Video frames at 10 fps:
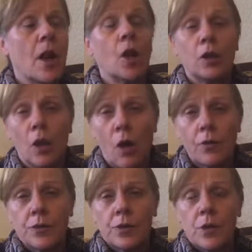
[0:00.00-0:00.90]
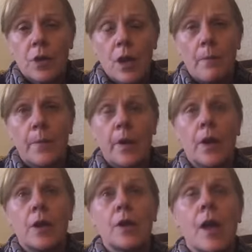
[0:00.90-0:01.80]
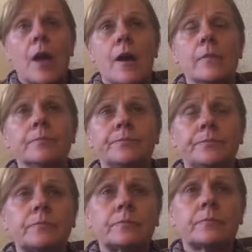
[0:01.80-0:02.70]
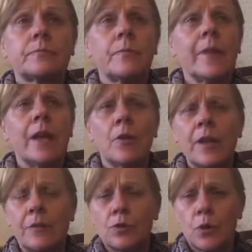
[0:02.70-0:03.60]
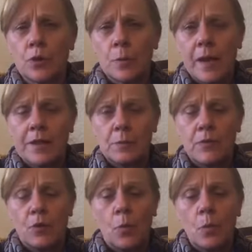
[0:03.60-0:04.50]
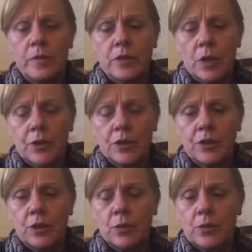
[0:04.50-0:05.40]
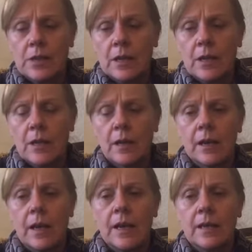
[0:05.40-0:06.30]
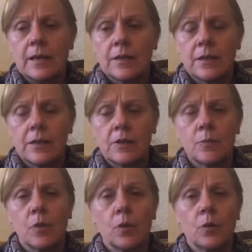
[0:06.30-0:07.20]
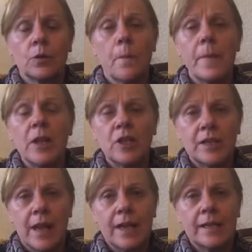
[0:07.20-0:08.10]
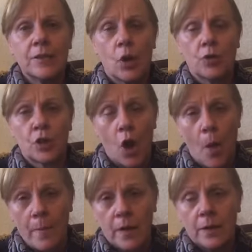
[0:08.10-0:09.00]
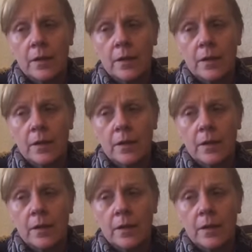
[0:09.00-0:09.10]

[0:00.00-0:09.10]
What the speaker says: a lot, but I don't think I've talked about it before, but we started using a system called Monday.com,